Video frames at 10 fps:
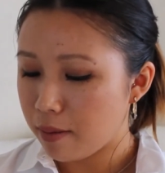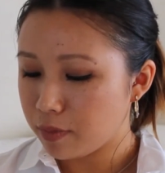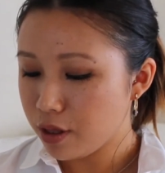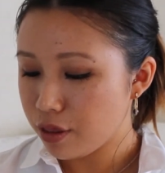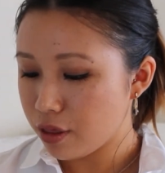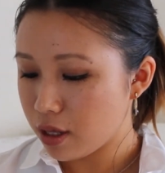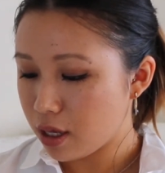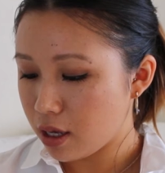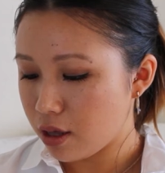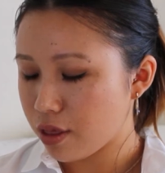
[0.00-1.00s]
this
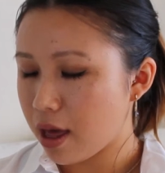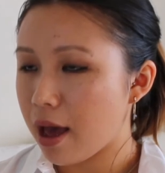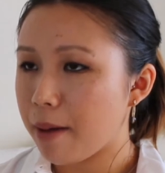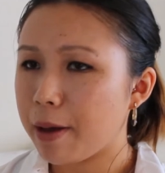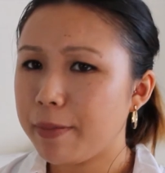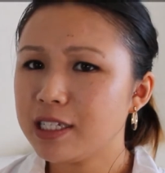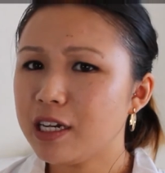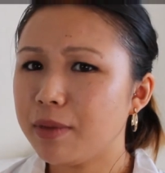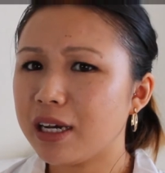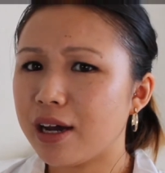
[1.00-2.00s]
is, I picked
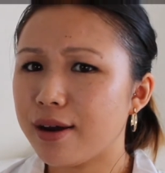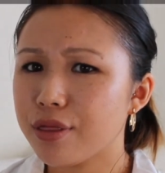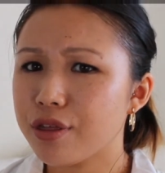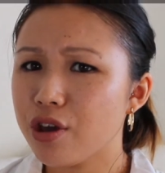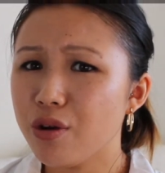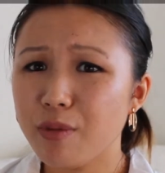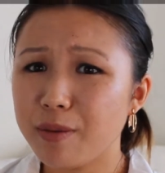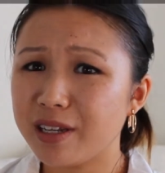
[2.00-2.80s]
it up last year,